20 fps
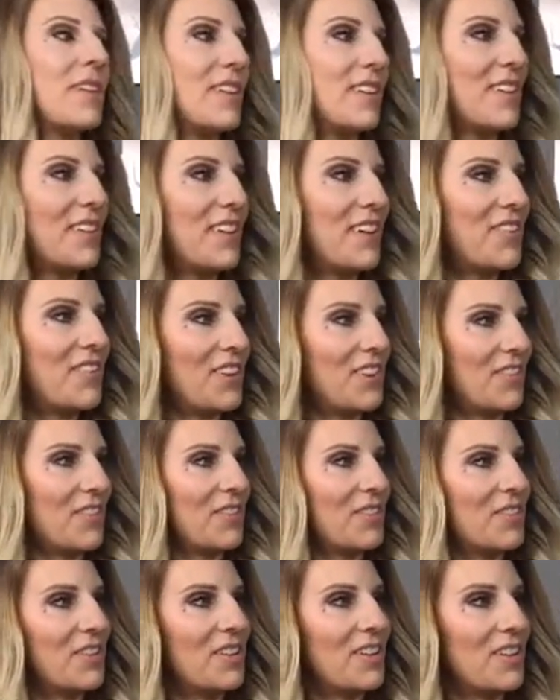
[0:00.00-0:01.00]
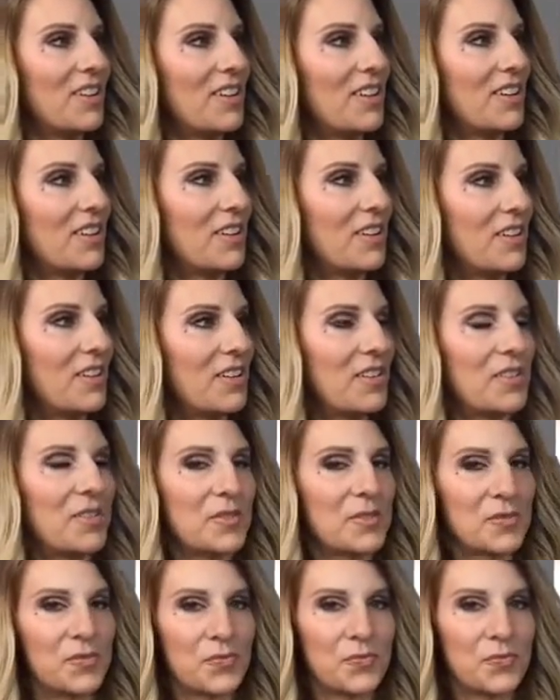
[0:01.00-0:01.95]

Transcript: You have an interesting last question.